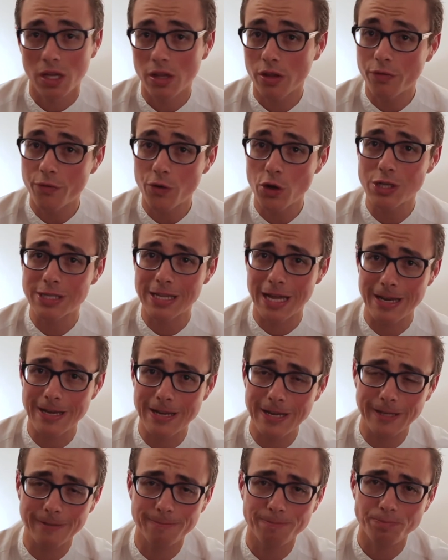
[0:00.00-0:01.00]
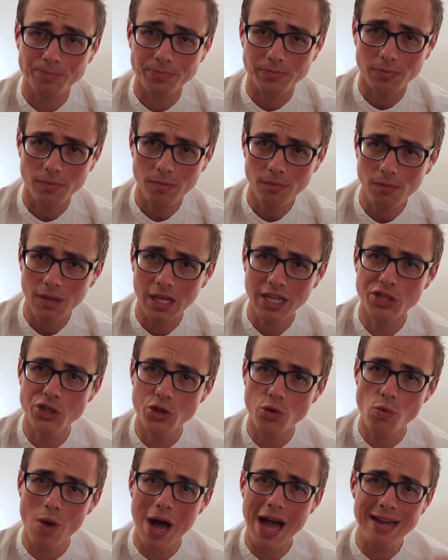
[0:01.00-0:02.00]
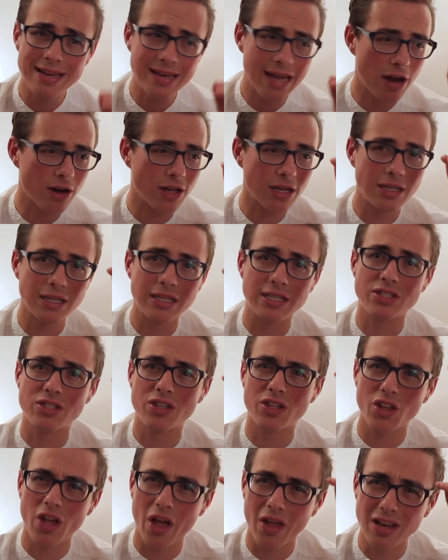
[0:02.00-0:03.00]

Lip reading: The first idea is to write down a list